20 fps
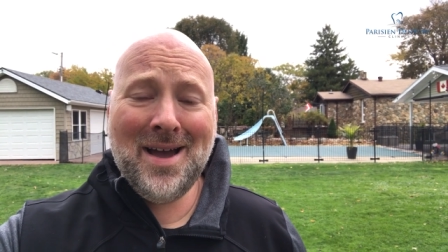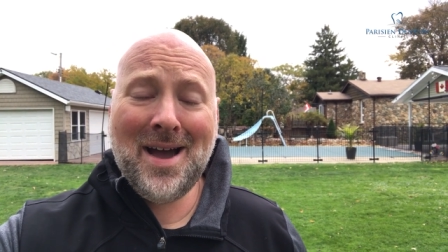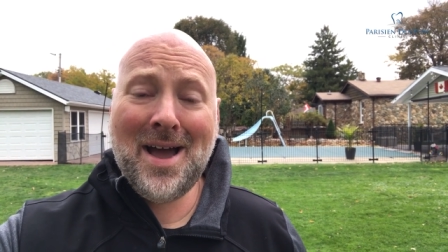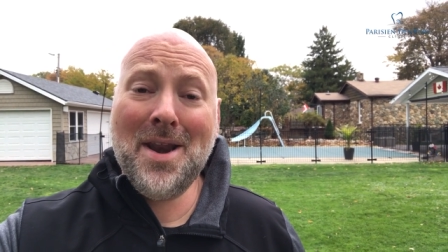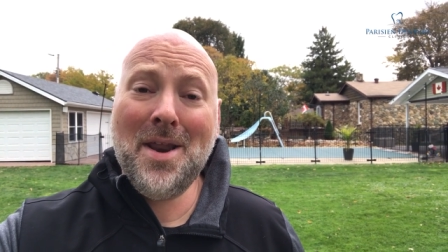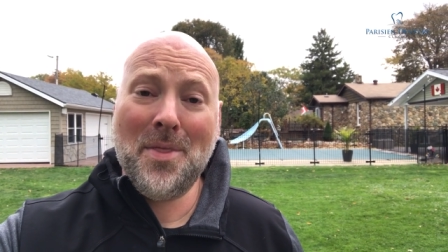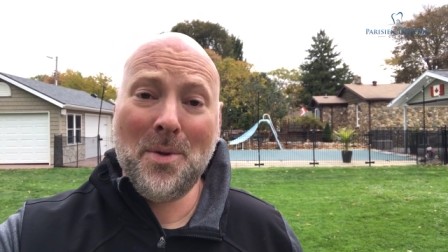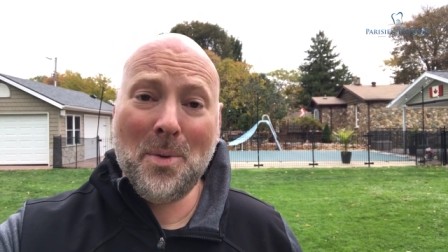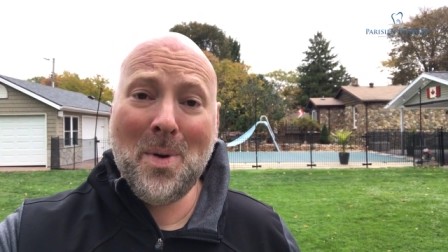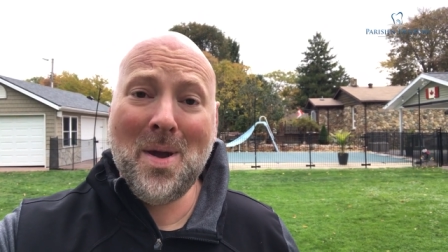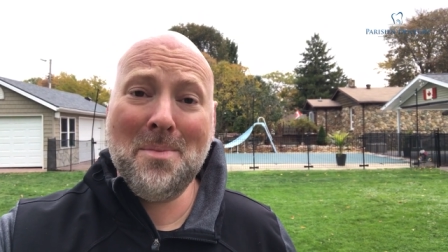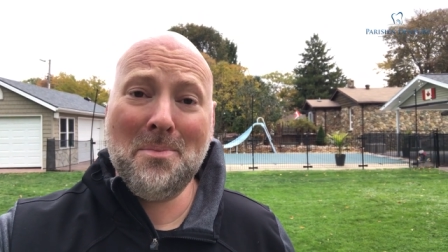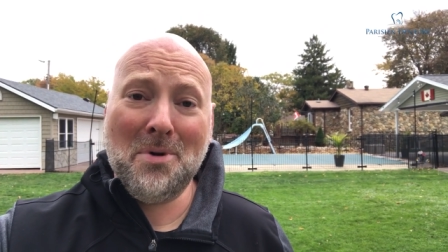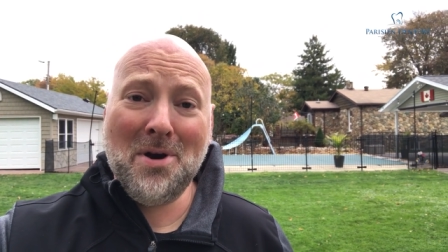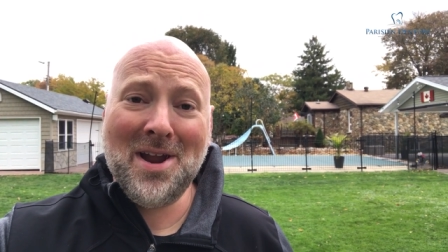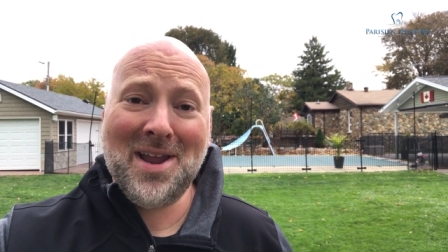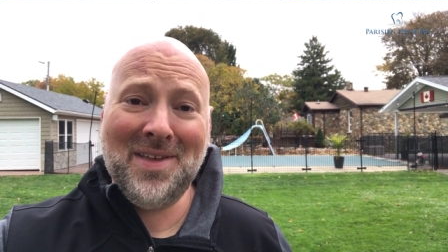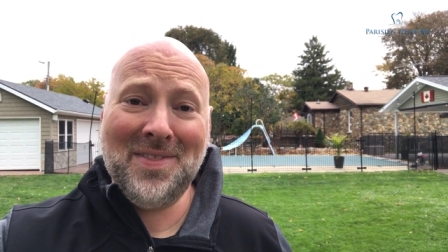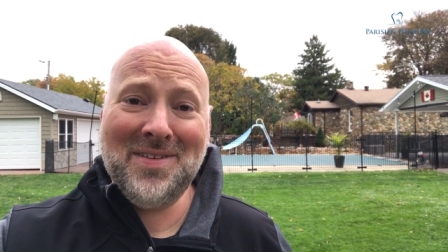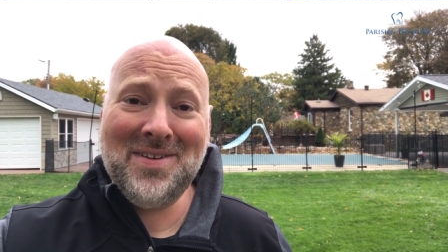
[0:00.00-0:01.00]
another way of
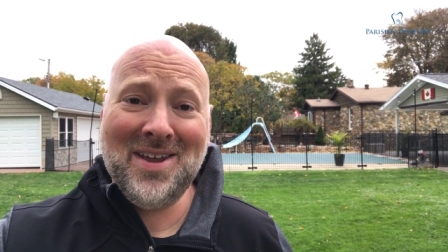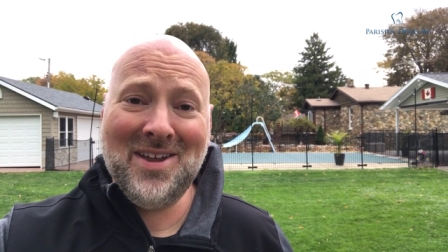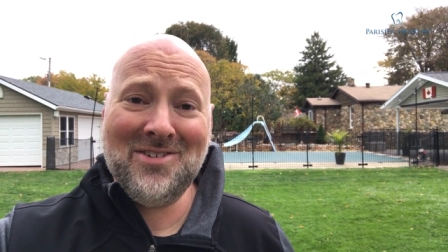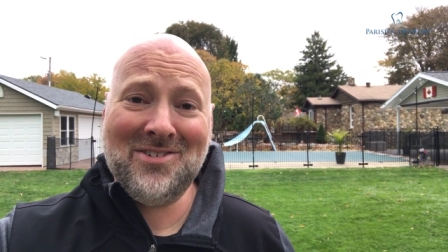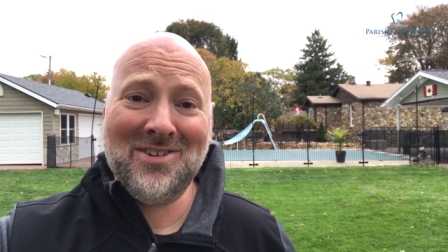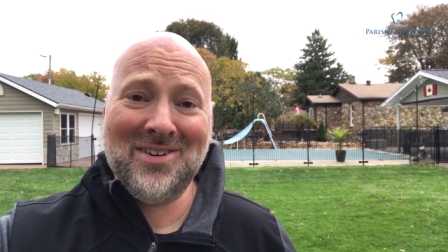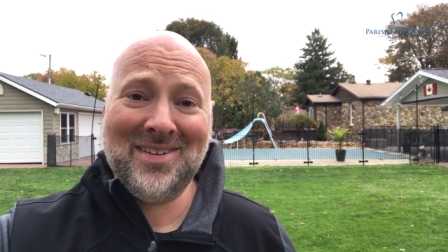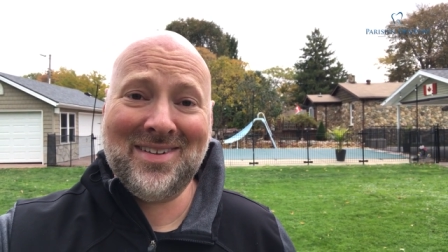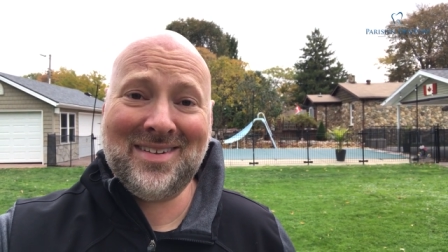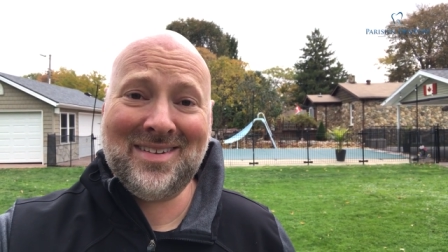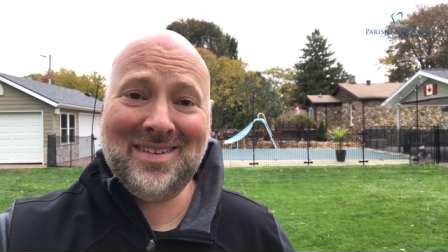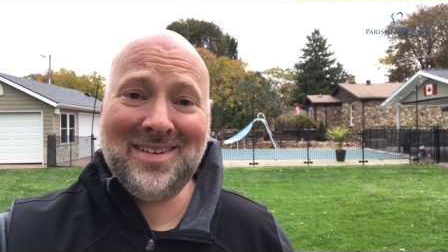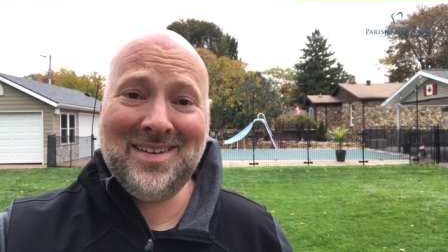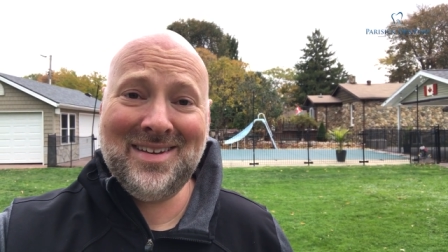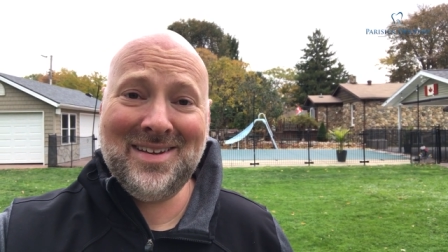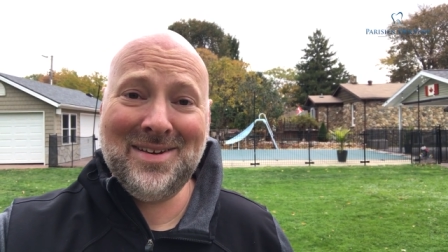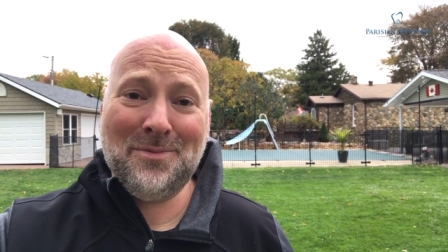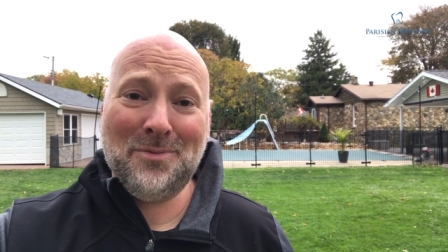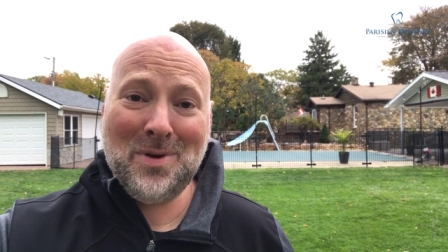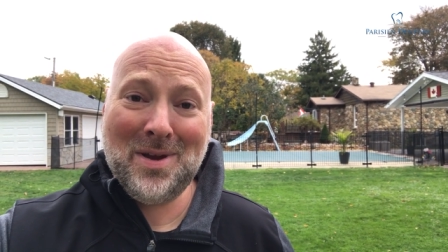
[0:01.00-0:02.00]
breaking the denture to
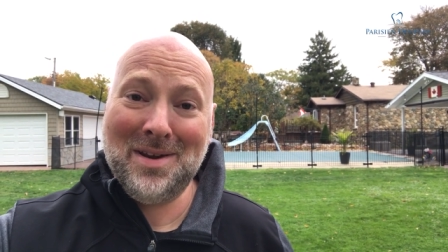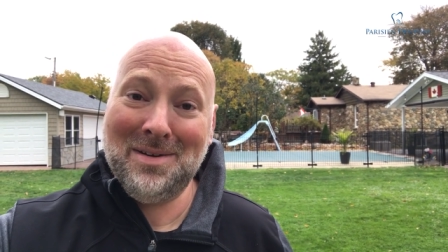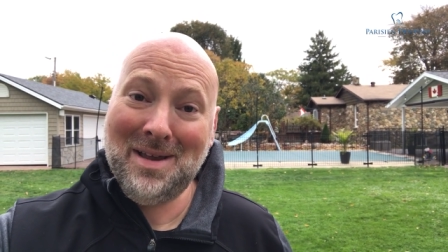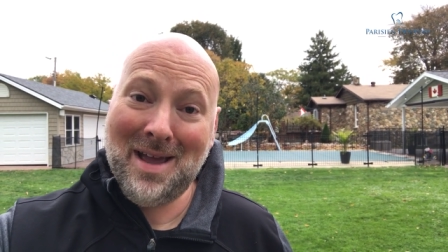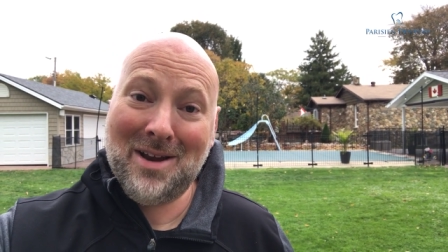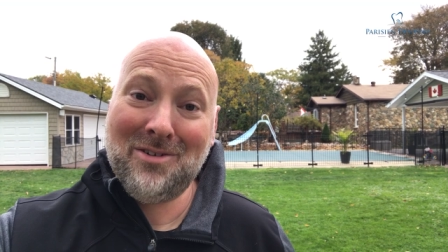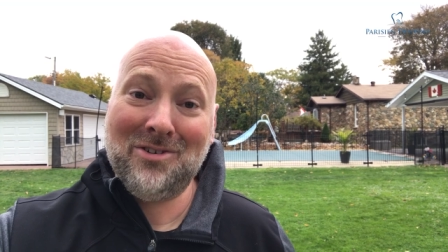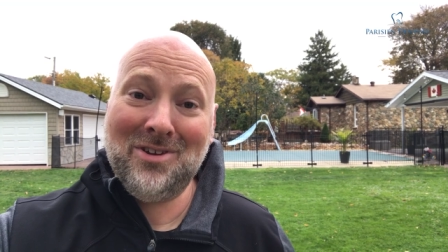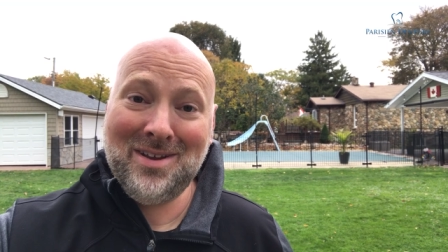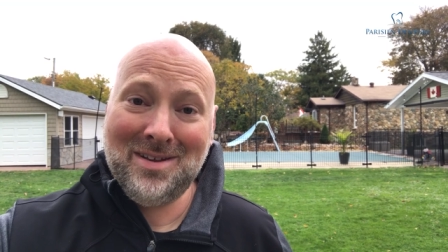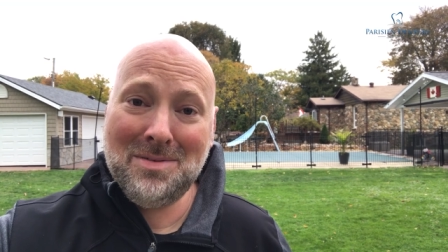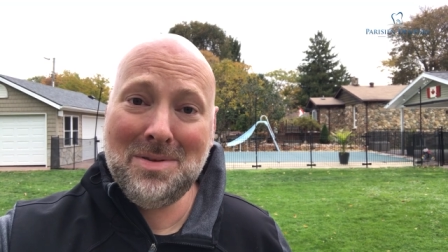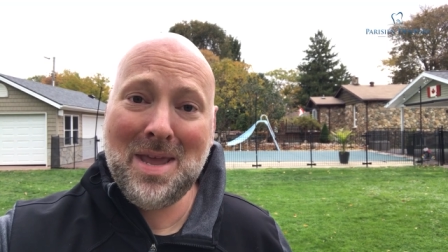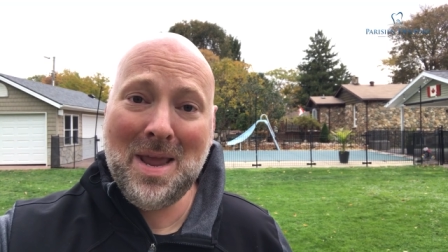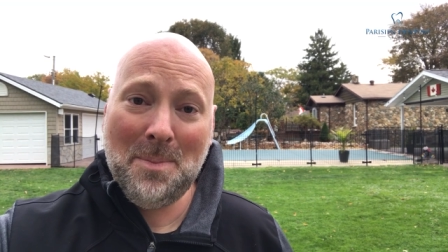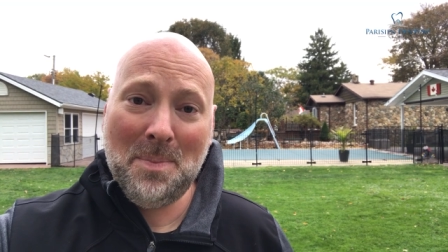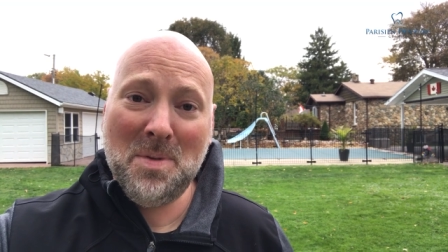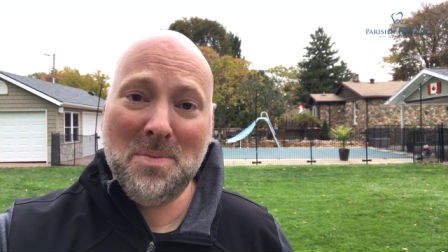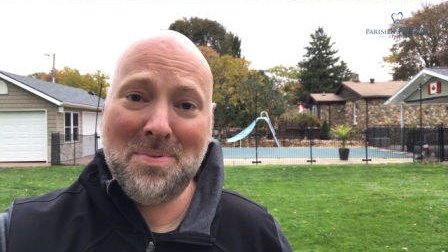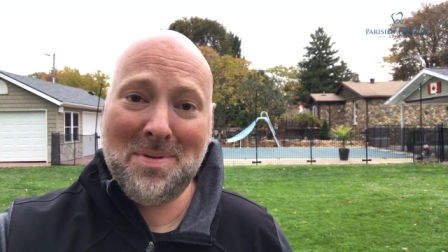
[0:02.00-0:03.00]
see if we can actually
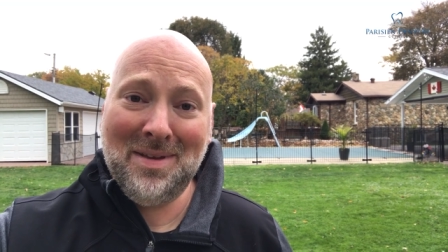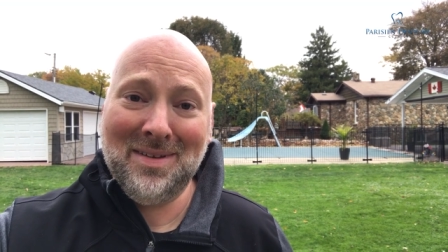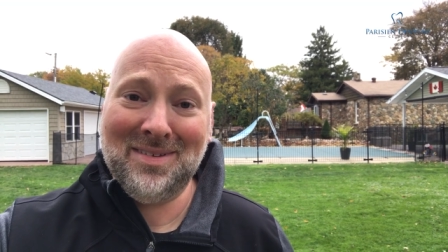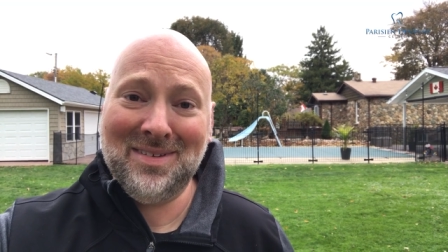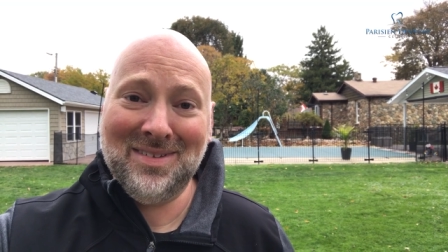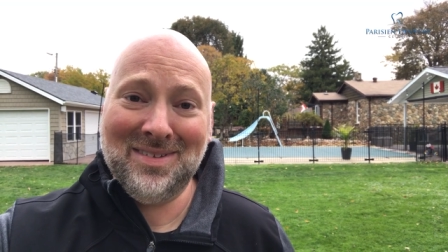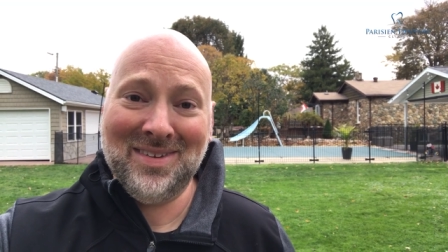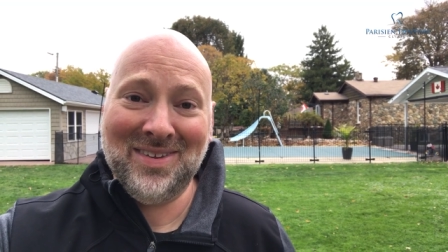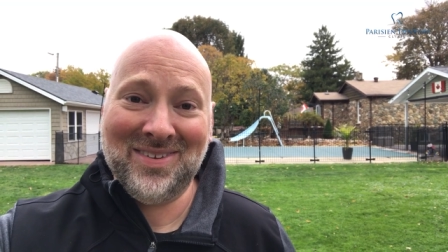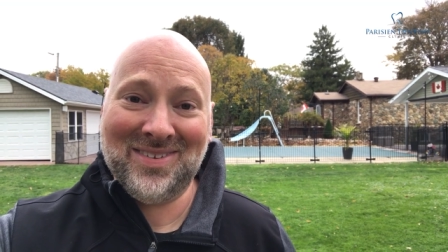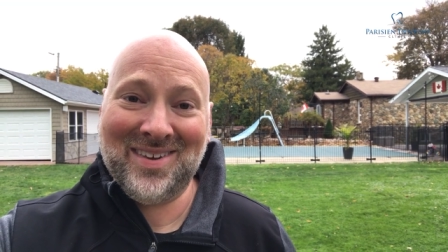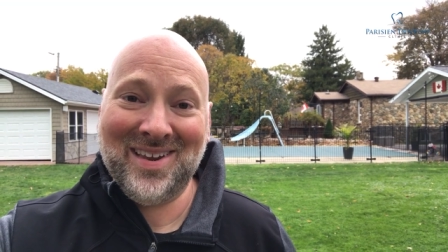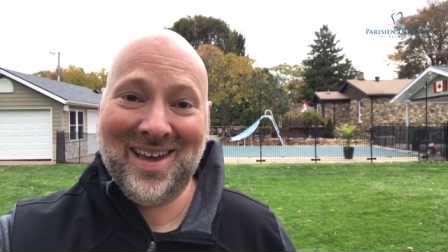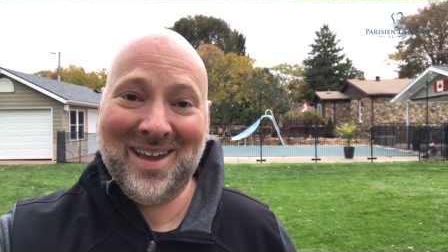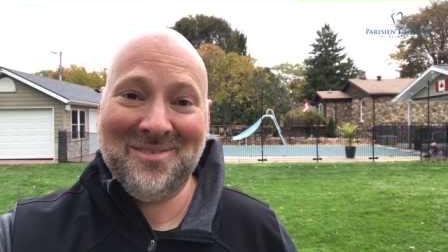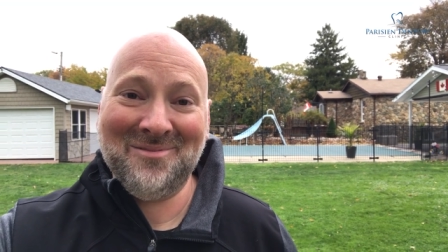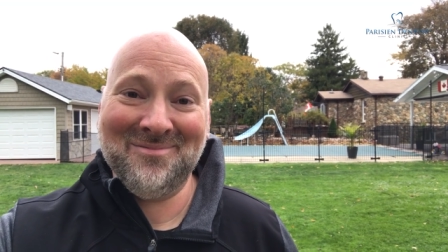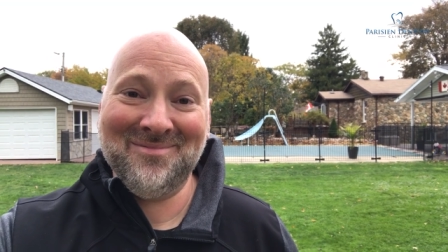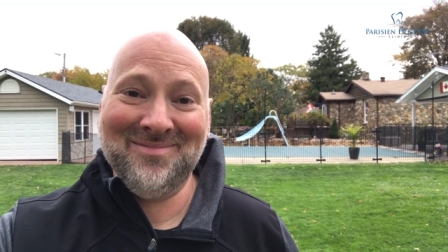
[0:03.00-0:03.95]
keep the pieces this time.